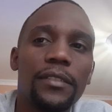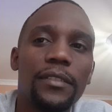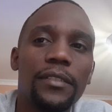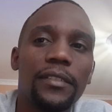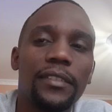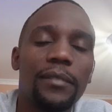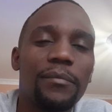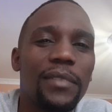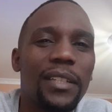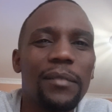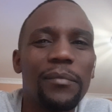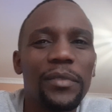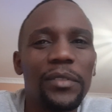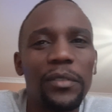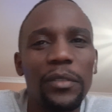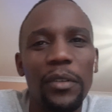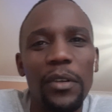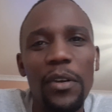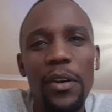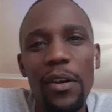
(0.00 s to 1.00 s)
Sometimes
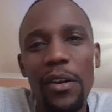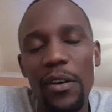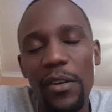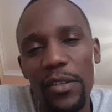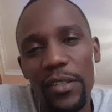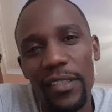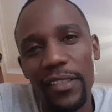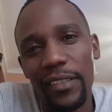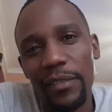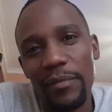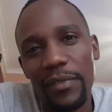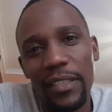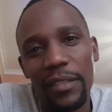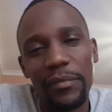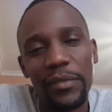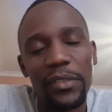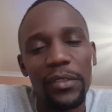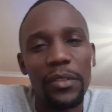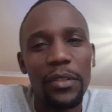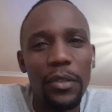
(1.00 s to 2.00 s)
you're hot,
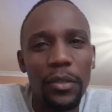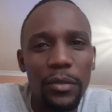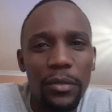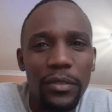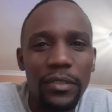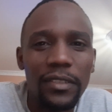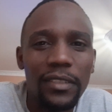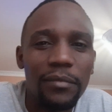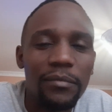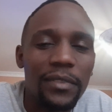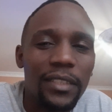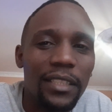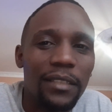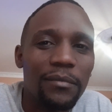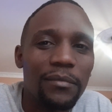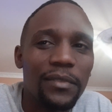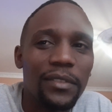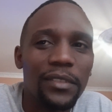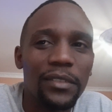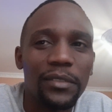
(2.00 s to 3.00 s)
sometimes you're cold,
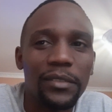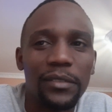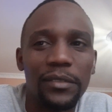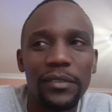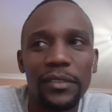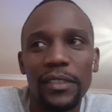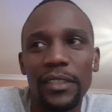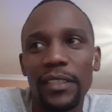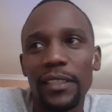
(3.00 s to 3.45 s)
sometimes you're